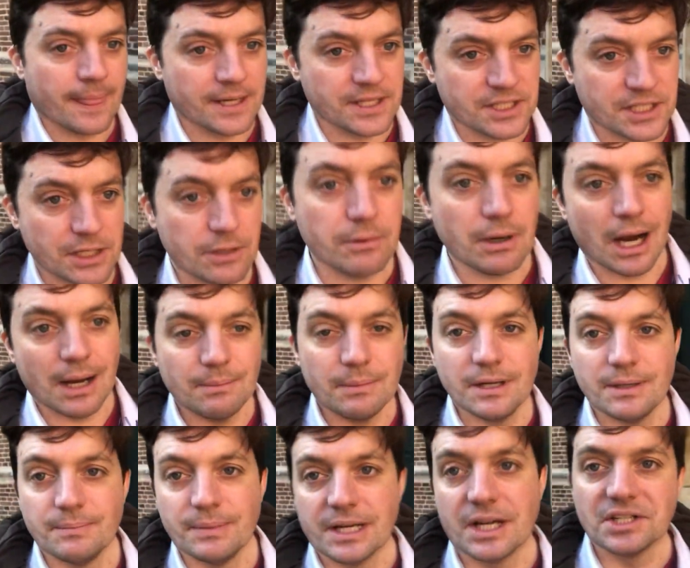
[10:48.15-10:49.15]
So um,
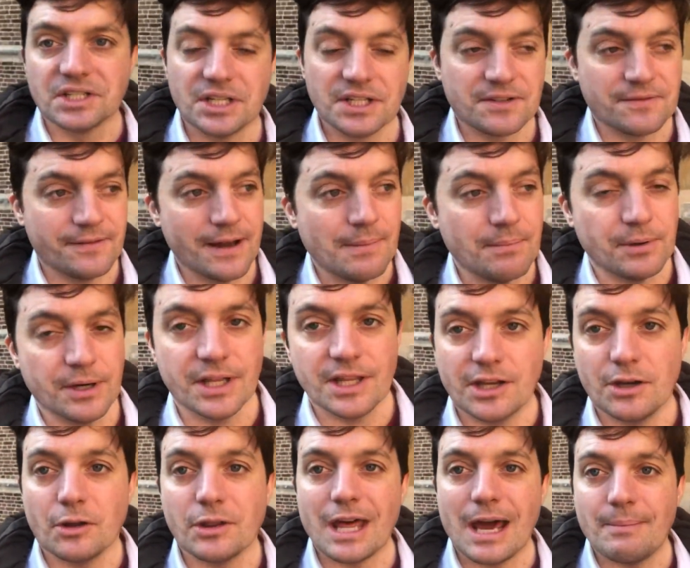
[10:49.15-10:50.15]
because it's February, there
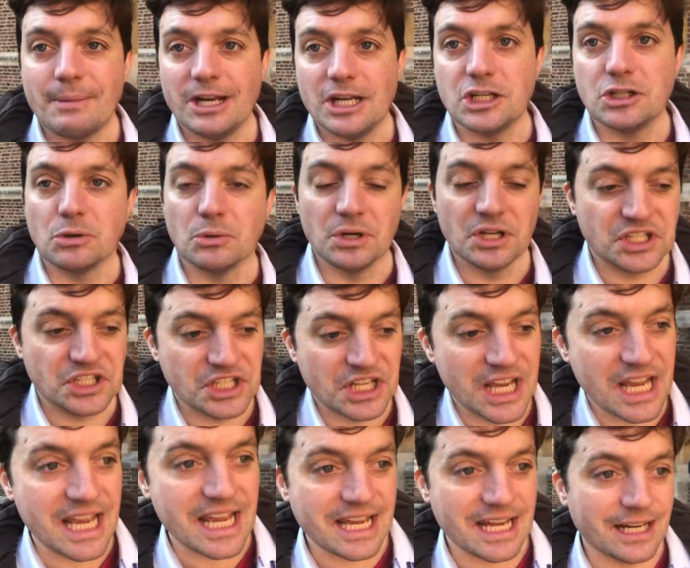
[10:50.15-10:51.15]
are not that many tourists
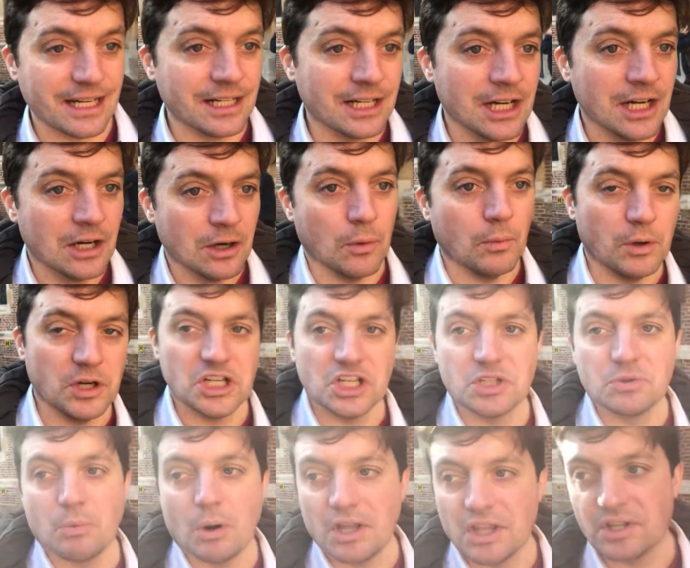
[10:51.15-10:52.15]
here, which
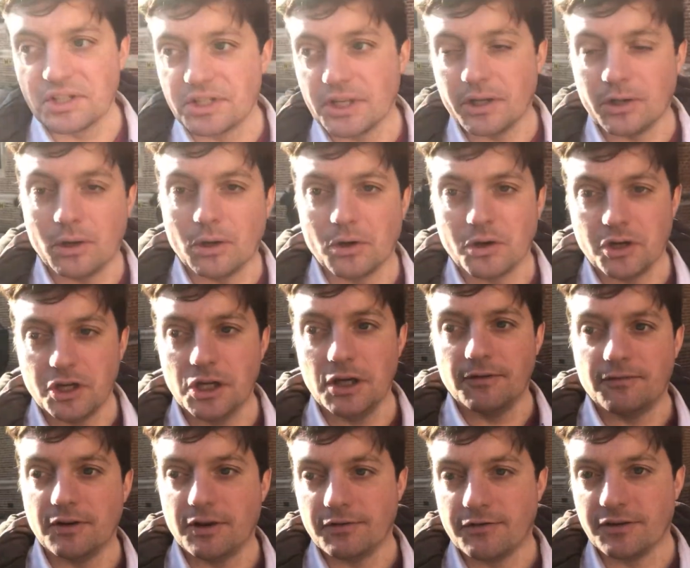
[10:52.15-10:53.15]
is why there's not a long
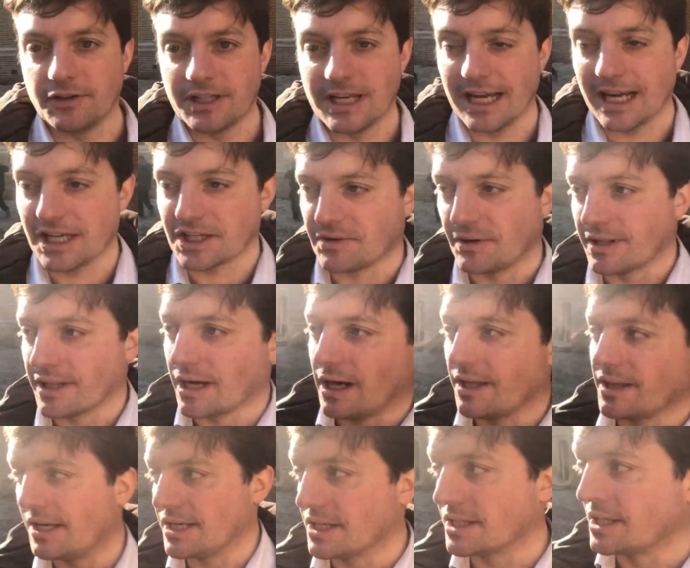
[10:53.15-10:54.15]
queue for, for tickets or anything
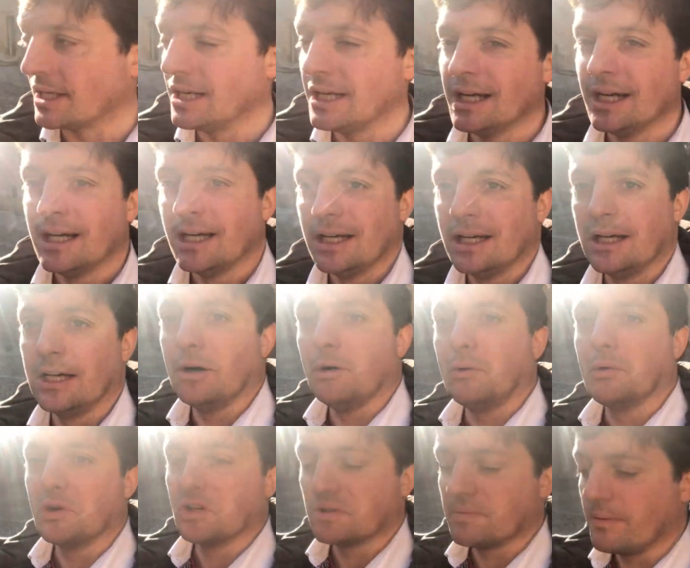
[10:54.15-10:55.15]
like this.
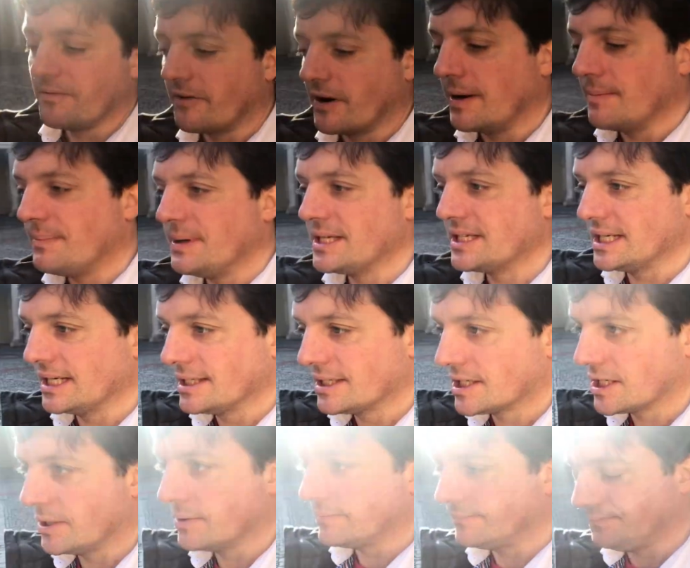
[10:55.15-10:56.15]
August will be very busy.
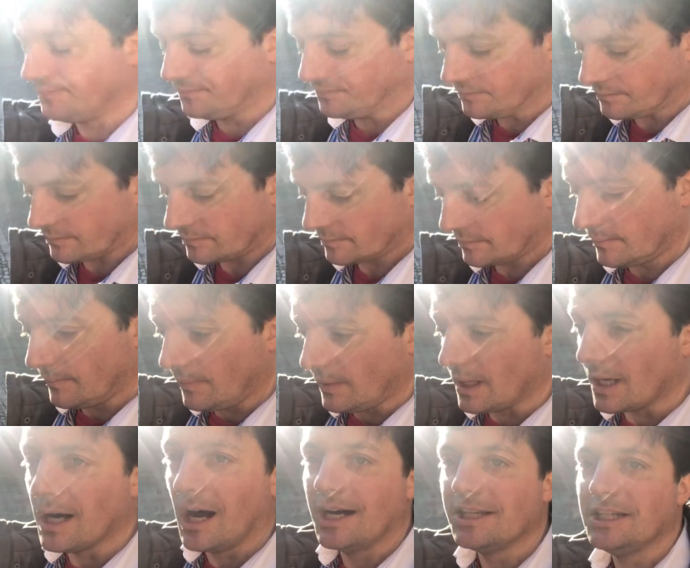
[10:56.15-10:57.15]
So
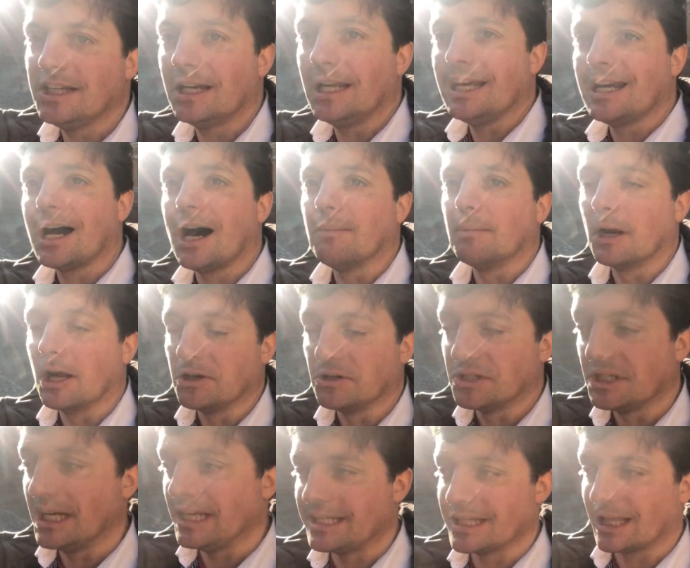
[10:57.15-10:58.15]
ideally come low
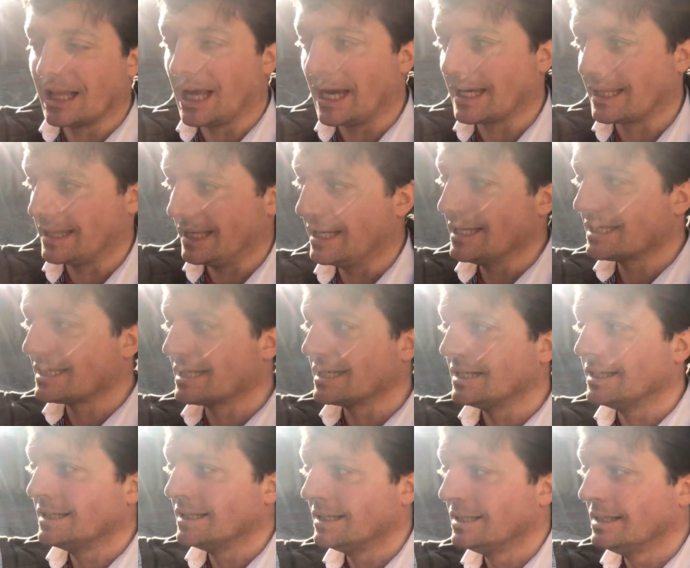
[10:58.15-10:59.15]
season like this
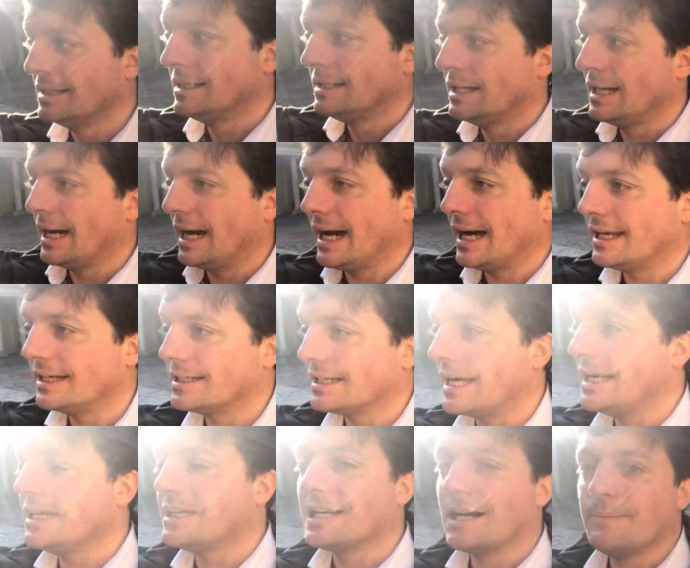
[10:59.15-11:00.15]
and
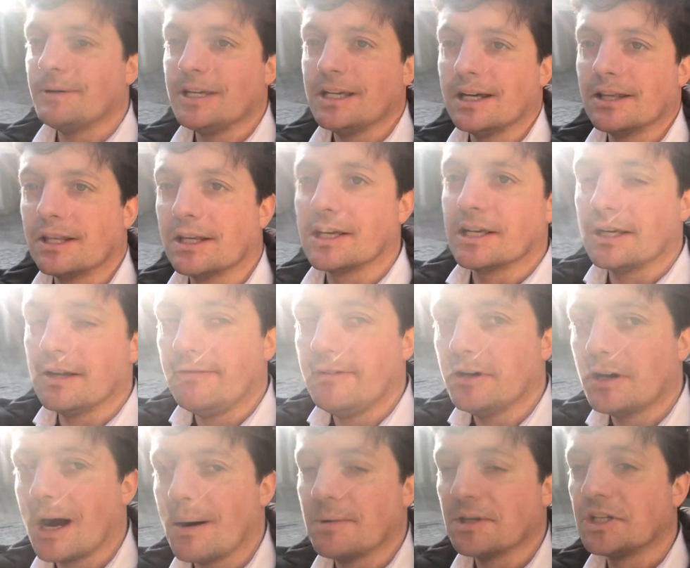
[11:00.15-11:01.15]
any time of year, if
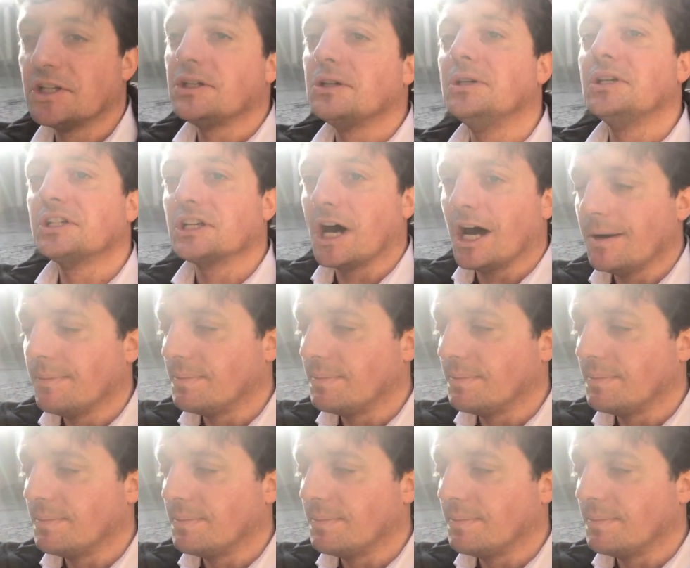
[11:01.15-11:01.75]
you come as soon as it